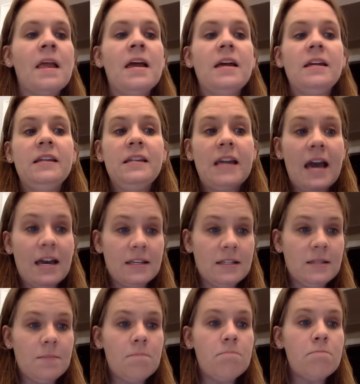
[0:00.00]

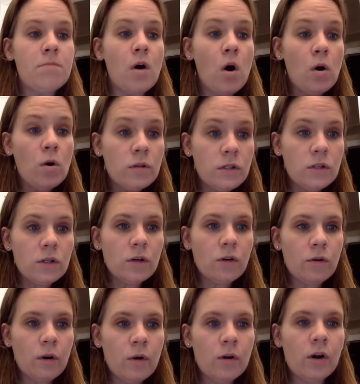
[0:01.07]
Yes, most
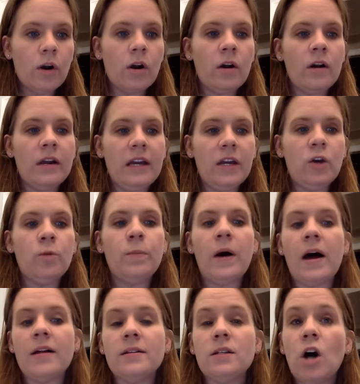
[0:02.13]
Kroger
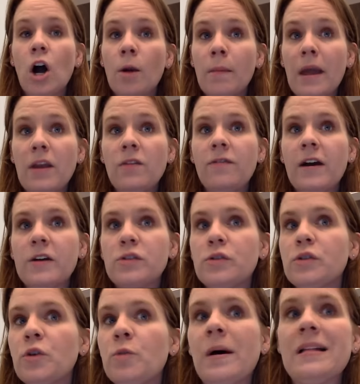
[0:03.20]
e-coupons are
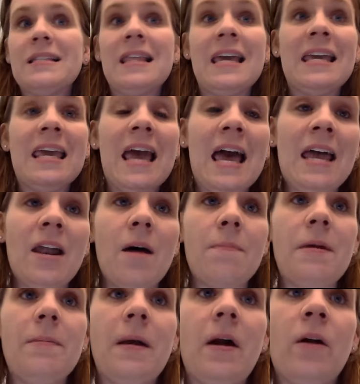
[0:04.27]
manufacturer's coupons. They cannot
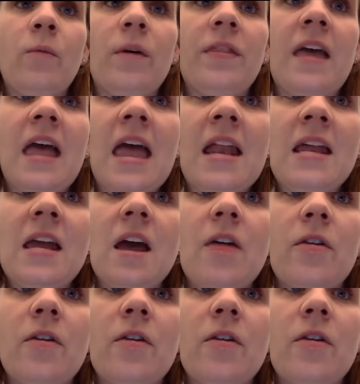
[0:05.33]
be paired with any other